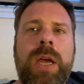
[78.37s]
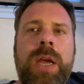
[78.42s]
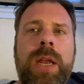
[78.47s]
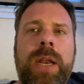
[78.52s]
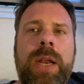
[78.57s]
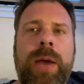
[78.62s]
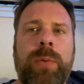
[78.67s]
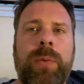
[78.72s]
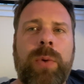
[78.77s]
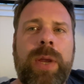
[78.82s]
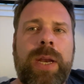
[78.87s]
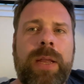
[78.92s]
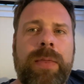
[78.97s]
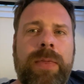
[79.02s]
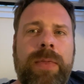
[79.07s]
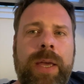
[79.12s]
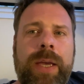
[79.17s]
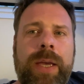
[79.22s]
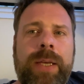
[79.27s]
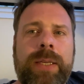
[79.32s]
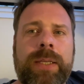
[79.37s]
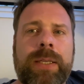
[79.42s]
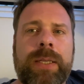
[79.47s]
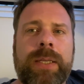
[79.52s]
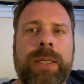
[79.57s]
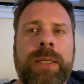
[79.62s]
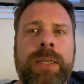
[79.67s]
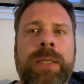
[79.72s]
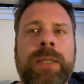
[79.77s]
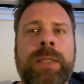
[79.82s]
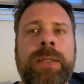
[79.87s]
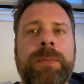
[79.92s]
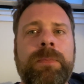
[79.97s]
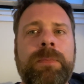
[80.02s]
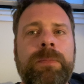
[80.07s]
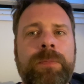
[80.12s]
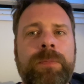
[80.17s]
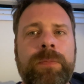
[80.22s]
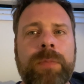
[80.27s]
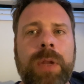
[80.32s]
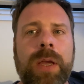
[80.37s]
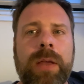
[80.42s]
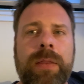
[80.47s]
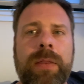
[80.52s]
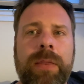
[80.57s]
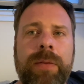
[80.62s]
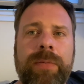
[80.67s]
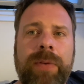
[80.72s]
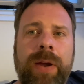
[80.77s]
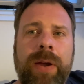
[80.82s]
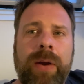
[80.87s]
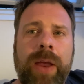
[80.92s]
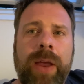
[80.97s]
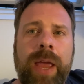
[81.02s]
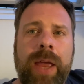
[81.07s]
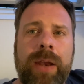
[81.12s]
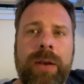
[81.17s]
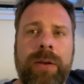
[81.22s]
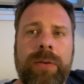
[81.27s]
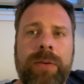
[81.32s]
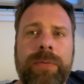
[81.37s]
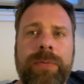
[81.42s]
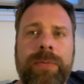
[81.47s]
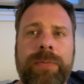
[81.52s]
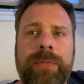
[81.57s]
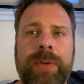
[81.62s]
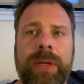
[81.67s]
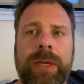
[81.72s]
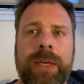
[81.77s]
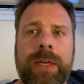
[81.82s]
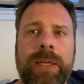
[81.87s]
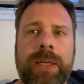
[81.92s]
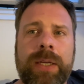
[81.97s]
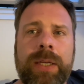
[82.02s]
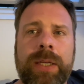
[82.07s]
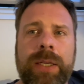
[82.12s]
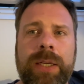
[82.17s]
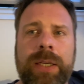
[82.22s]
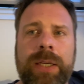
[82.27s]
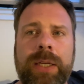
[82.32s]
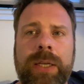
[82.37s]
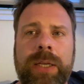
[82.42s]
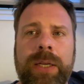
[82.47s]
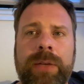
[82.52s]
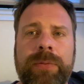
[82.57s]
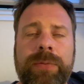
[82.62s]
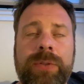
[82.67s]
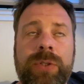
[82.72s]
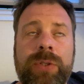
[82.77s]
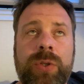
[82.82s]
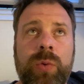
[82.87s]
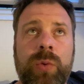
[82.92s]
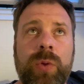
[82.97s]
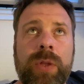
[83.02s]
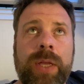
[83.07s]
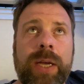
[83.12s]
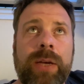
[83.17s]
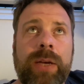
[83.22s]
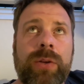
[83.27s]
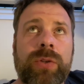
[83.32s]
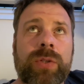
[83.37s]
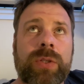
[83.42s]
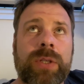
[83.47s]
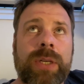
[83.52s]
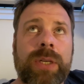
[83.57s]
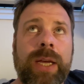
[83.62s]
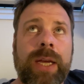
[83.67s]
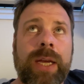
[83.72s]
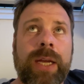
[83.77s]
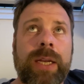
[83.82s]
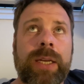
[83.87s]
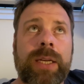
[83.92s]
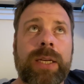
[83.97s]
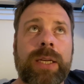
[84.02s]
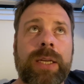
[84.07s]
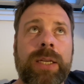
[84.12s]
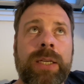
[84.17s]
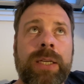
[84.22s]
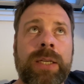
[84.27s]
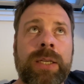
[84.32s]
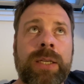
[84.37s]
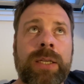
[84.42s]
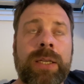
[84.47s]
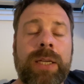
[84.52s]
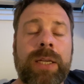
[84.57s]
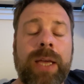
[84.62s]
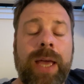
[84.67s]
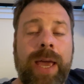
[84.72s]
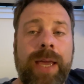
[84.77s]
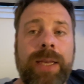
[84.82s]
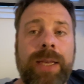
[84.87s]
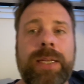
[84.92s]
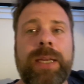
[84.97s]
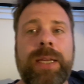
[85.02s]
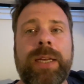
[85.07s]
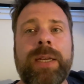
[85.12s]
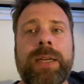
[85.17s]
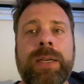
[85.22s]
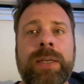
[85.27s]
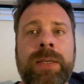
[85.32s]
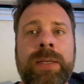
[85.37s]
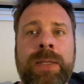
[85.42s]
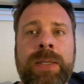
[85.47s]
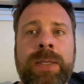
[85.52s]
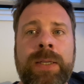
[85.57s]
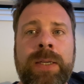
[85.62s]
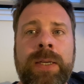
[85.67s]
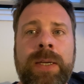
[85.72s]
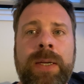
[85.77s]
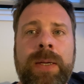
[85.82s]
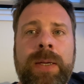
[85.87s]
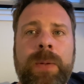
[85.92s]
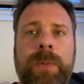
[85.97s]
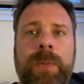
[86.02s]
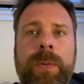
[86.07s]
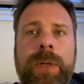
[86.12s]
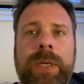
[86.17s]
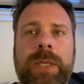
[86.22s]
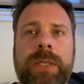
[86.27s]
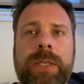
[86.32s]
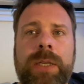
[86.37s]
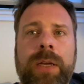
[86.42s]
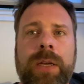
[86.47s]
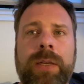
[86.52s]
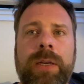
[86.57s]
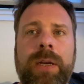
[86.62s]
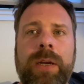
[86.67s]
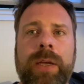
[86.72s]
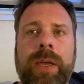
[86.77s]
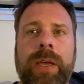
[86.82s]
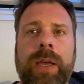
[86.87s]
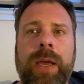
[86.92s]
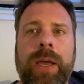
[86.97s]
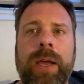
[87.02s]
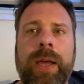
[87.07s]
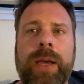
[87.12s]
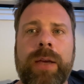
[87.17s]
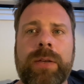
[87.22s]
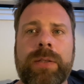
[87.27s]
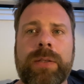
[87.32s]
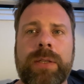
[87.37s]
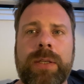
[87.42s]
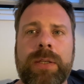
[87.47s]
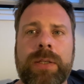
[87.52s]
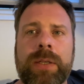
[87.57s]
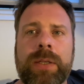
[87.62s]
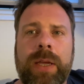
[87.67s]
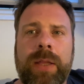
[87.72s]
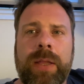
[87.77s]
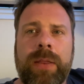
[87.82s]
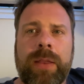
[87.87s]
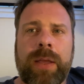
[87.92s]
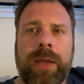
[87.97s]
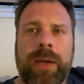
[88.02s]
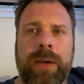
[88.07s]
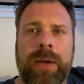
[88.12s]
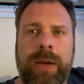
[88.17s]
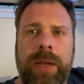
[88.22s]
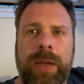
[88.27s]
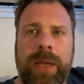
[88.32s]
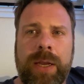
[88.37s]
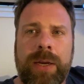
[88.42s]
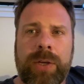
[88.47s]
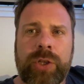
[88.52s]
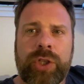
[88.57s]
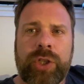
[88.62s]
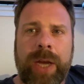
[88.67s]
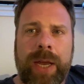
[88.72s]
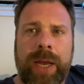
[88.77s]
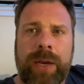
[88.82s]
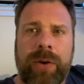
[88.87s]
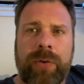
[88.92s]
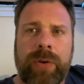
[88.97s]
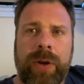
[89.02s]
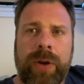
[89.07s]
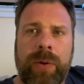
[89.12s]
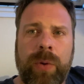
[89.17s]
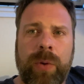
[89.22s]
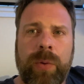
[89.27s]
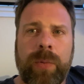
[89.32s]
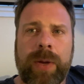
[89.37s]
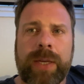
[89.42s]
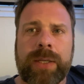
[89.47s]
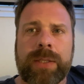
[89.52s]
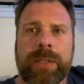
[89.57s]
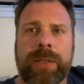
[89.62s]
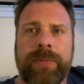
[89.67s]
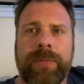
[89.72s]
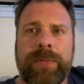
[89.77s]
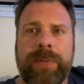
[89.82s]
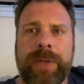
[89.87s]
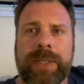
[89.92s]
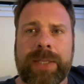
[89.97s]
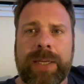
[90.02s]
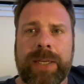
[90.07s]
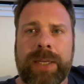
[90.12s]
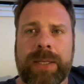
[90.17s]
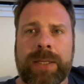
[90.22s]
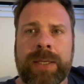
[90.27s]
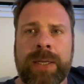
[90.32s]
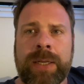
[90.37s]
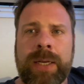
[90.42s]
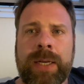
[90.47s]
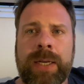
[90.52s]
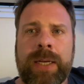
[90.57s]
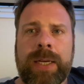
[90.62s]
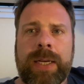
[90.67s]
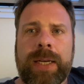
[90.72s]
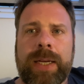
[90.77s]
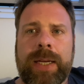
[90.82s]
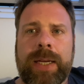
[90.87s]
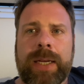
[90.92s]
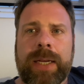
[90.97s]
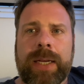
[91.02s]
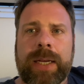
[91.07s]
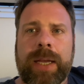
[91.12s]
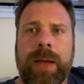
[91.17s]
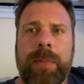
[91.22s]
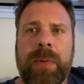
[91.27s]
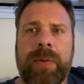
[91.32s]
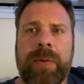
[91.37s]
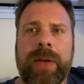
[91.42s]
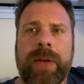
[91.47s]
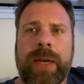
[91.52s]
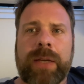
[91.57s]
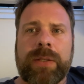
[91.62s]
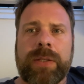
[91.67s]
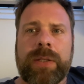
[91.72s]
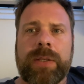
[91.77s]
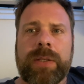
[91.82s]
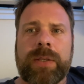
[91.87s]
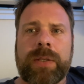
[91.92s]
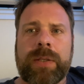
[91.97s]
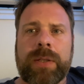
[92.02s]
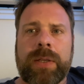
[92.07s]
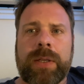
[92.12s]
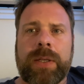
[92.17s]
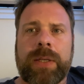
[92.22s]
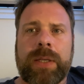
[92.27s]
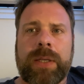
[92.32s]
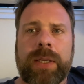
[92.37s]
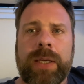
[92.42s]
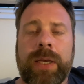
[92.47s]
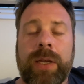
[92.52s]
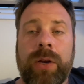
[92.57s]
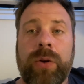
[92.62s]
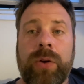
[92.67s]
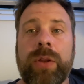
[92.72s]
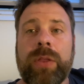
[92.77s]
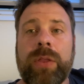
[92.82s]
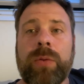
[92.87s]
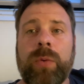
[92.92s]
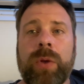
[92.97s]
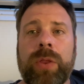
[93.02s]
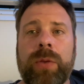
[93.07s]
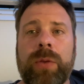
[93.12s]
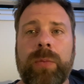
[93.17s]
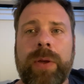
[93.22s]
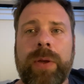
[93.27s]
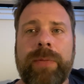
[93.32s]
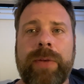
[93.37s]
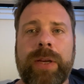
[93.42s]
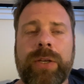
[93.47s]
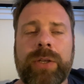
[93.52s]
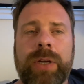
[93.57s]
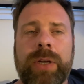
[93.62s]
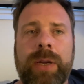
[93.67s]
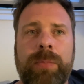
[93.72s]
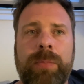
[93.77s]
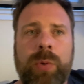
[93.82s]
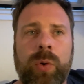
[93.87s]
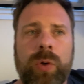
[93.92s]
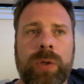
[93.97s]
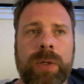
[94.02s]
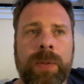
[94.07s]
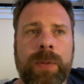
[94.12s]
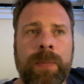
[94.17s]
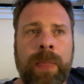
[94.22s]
we did this at the very end of 2018. We started looking at houses, and then in January we went to visit a couple of houses, including the one that we eventually bought.